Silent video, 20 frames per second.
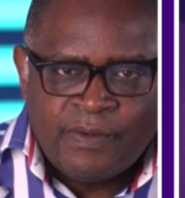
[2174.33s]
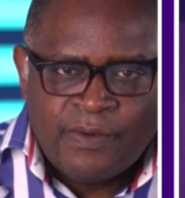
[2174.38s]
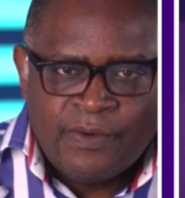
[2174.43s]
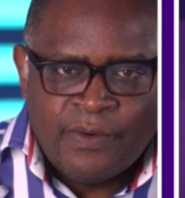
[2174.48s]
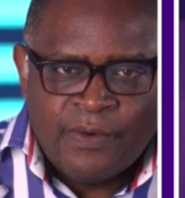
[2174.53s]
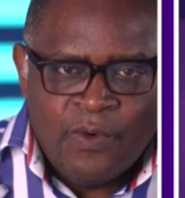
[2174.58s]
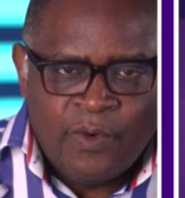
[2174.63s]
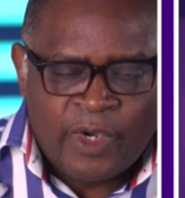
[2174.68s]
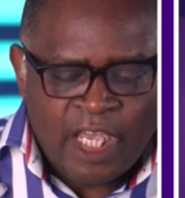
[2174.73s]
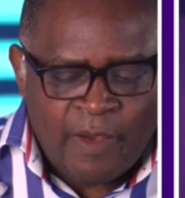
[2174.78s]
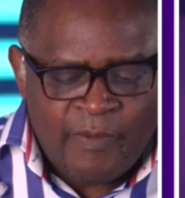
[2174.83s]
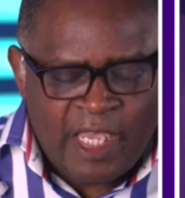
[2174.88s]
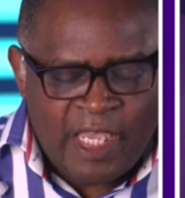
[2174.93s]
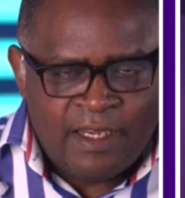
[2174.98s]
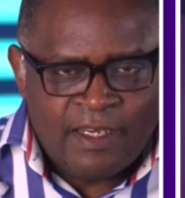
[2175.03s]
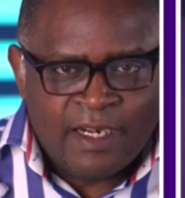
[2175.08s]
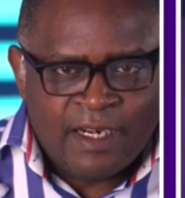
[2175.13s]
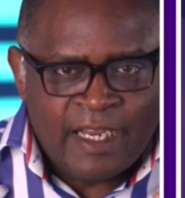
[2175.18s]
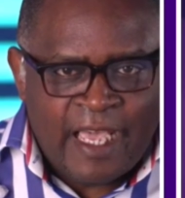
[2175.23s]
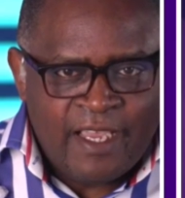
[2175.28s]
who came in
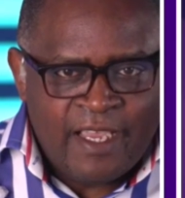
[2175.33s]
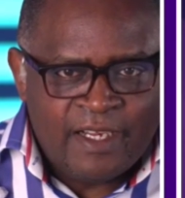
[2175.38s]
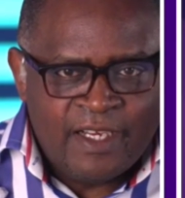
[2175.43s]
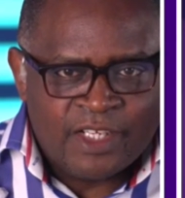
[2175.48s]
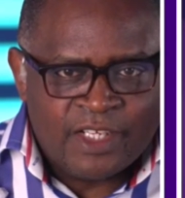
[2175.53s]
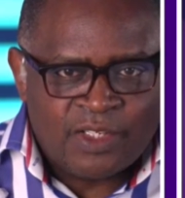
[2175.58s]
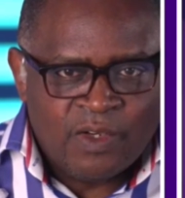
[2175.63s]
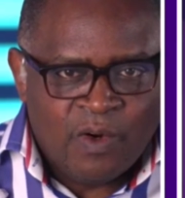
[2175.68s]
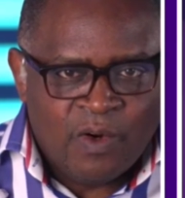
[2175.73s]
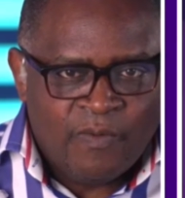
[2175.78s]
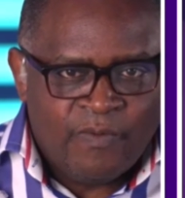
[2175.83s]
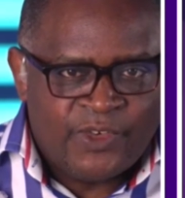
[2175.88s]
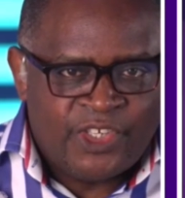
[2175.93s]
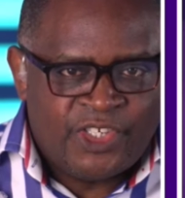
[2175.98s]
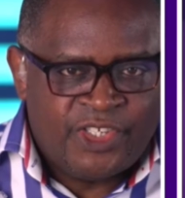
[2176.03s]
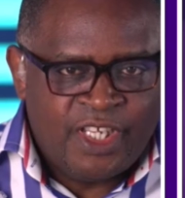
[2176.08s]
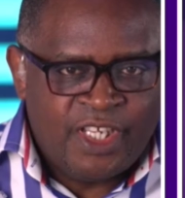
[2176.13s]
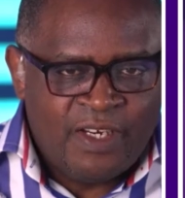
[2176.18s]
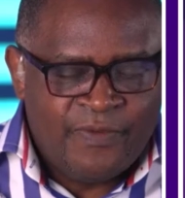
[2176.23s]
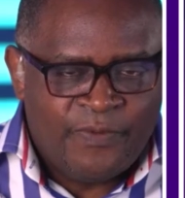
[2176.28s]
the likeness of
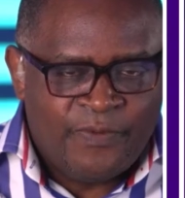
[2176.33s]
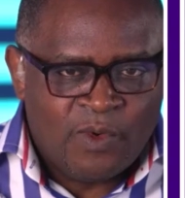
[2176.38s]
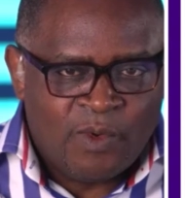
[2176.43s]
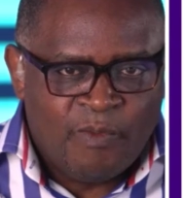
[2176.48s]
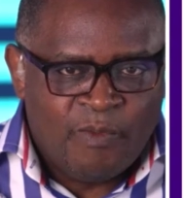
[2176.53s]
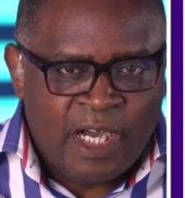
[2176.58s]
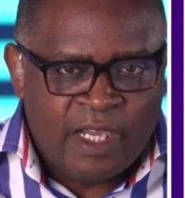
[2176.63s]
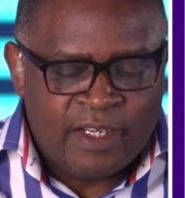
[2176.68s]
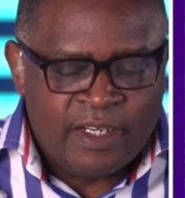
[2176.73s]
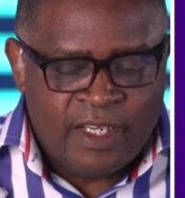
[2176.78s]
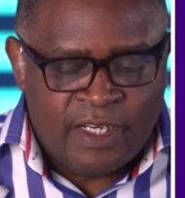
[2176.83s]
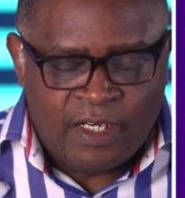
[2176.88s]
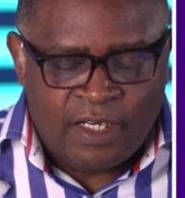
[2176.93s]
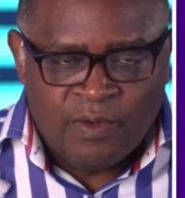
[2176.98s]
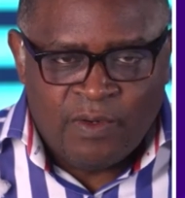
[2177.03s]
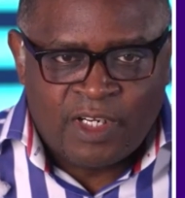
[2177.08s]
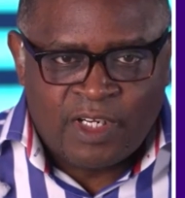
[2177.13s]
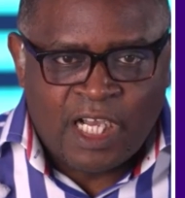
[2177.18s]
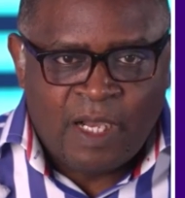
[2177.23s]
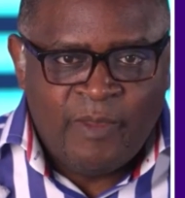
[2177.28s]
sinful man. He did
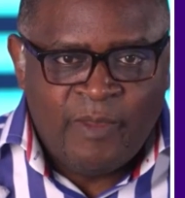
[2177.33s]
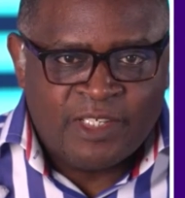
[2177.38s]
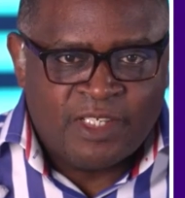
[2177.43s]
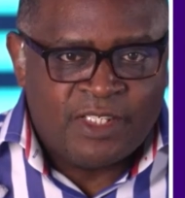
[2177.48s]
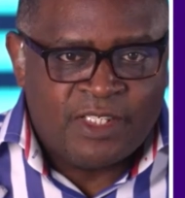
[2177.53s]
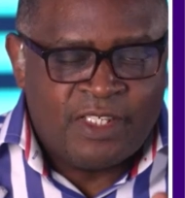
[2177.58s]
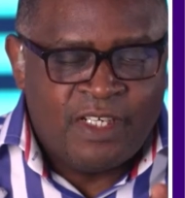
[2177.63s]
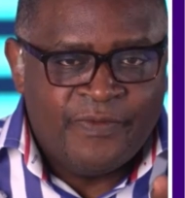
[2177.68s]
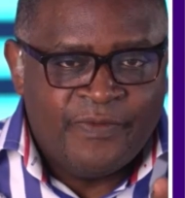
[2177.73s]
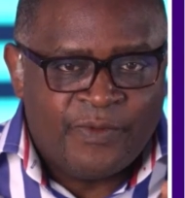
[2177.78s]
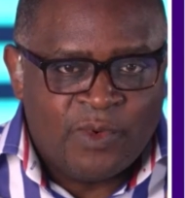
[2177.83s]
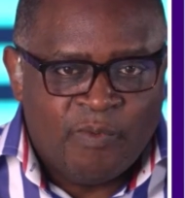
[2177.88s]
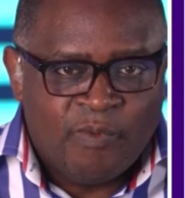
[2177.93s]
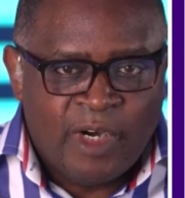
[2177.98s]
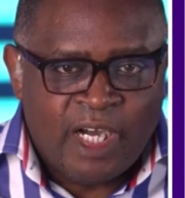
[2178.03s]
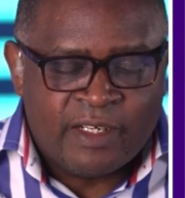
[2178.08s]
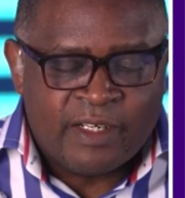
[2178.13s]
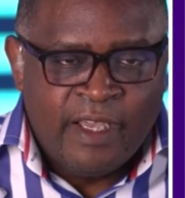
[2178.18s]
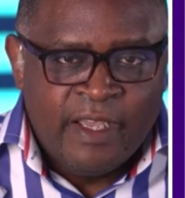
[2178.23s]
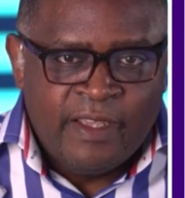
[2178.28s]
not come as a sinful
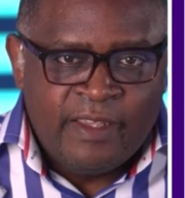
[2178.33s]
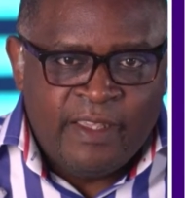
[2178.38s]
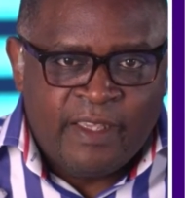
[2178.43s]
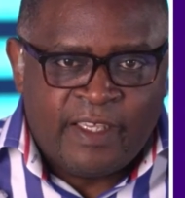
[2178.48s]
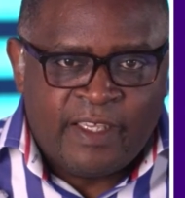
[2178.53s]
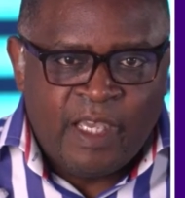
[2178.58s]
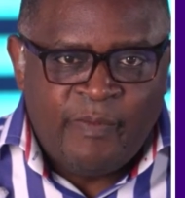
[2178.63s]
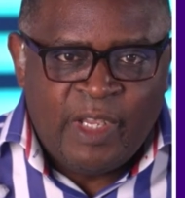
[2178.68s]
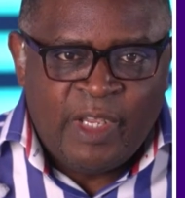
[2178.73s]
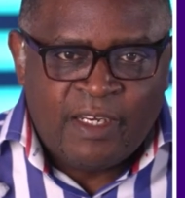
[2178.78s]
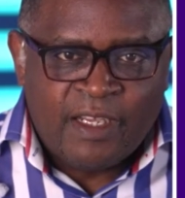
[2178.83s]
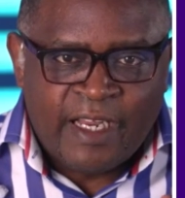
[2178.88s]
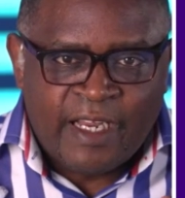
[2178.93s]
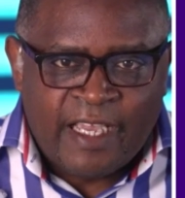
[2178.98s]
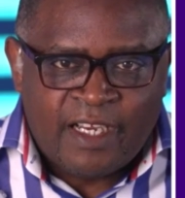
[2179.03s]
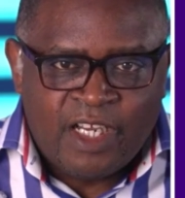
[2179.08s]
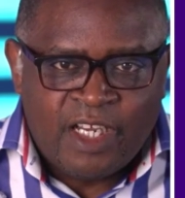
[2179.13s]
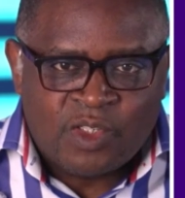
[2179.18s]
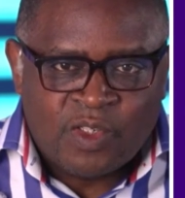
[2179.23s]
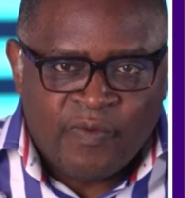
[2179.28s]
man. He came in the
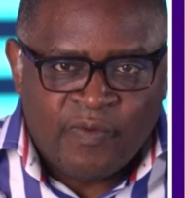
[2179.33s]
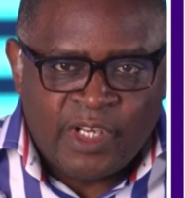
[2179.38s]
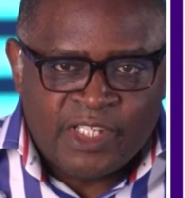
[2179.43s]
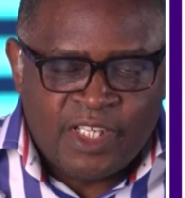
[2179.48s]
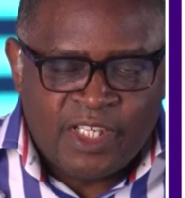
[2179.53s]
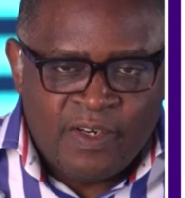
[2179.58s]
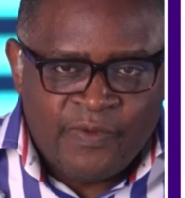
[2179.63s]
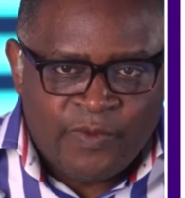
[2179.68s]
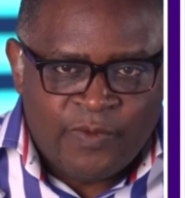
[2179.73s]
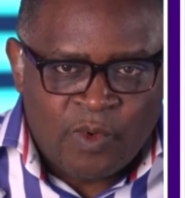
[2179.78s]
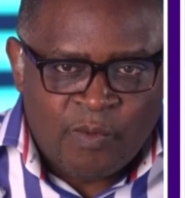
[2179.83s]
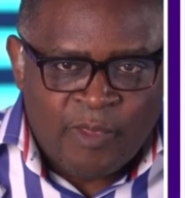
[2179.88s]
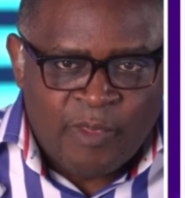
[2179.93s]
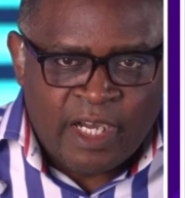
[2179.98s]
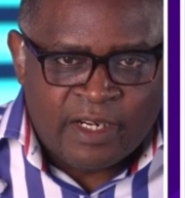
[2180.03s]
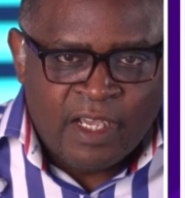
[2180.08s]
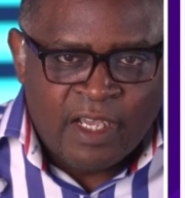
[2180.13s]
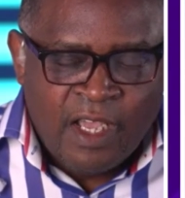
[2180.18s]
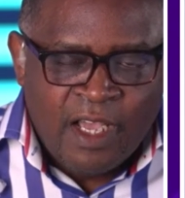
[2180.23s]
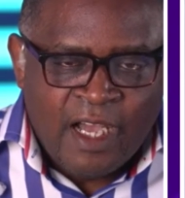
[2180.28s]
likeness of a sinful
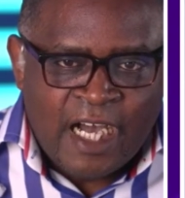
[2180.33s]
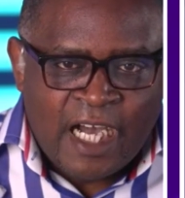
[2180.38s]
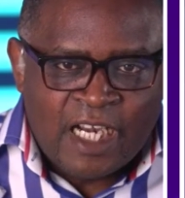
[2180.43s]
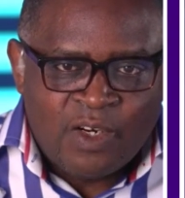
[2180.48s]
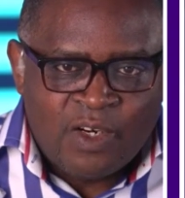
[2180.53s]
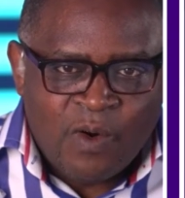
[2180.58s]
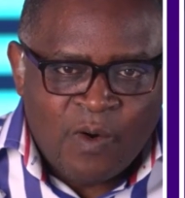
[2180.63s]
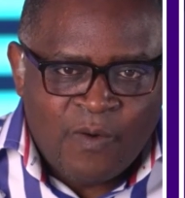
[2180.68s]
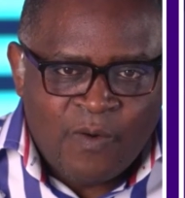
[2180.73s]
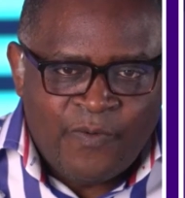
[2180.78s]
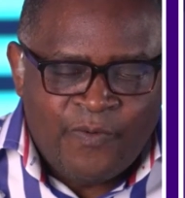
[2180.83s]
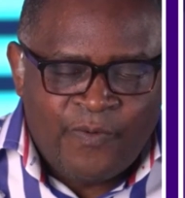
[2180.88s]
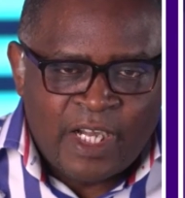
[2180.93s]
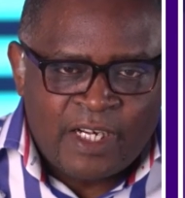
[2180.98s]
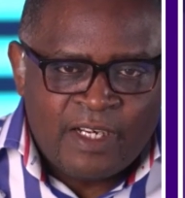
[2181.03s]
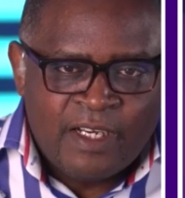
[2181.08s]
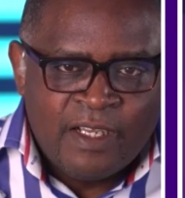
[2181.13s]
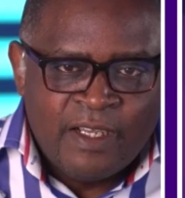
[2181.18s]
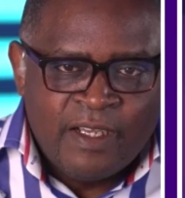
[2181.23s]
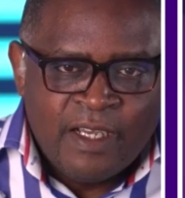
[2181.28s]
man and
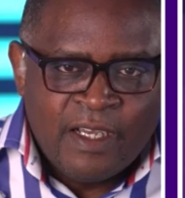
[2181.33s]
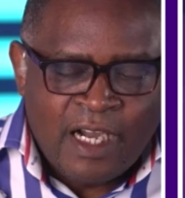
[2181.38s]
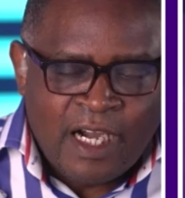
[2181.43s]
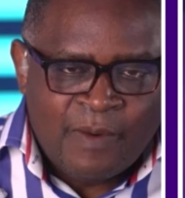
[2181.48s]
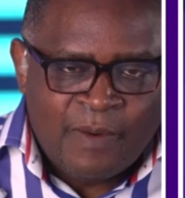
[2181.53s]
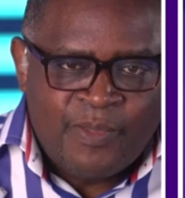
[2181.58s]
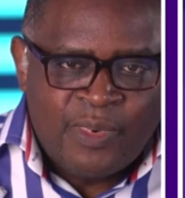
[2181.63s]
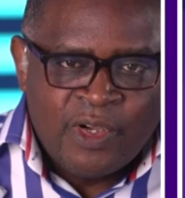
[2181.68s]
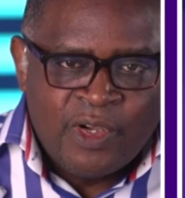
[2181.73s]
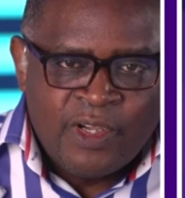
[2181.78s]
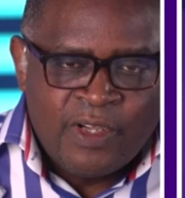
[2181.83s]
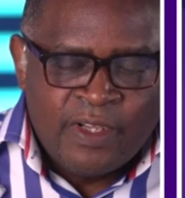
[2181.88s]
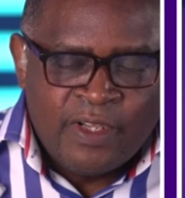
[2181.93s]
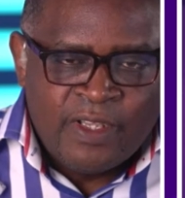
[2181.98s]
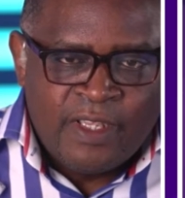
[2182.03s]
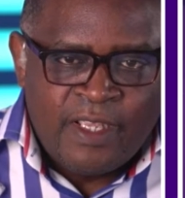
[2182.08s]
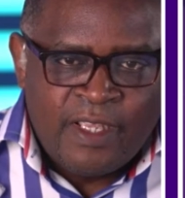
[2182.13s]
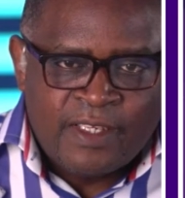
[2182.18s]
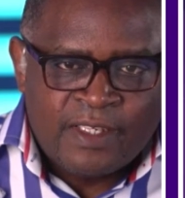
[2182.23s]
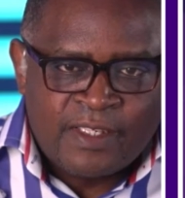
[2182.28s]
offered up
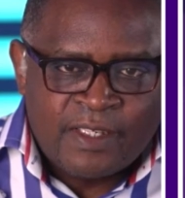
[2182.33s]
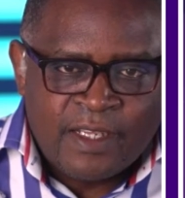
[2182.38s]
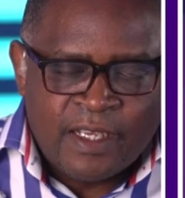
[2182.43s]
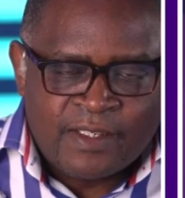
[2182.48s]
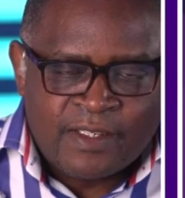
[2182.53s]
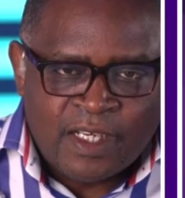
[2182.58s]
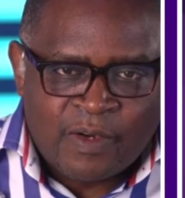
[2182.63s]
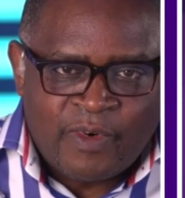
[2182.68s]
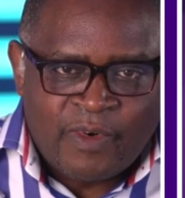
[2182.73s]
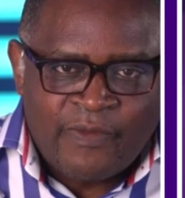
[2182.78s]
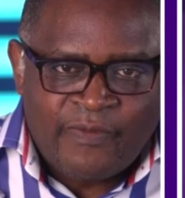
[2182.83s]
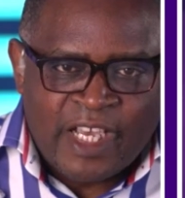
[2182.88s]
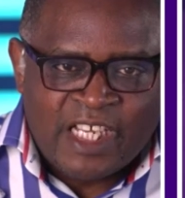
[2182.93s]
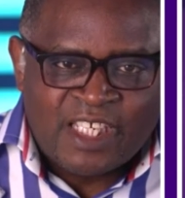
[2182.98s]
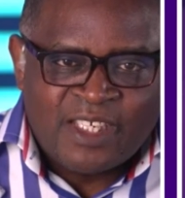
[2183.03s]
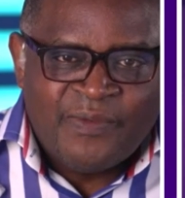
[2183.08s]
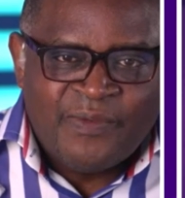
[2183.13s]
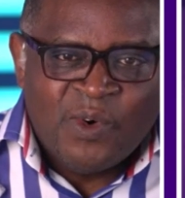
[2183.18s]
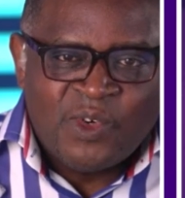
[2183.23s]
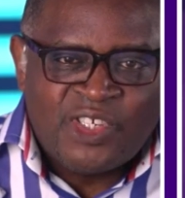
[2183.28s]
a sacrifice
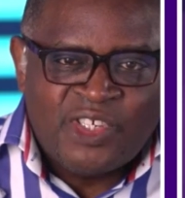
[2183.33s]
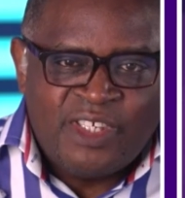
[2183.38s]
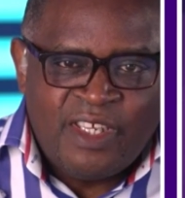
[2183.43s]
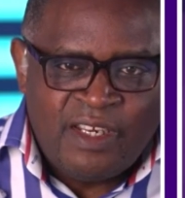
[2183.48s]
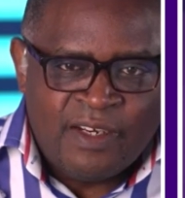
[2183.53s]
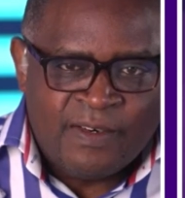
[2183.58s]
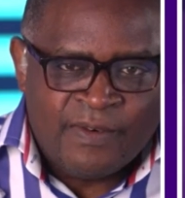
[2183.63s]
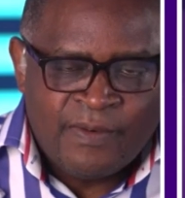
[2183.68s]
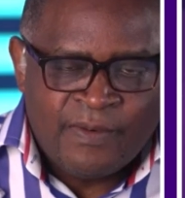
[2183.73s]
for sin.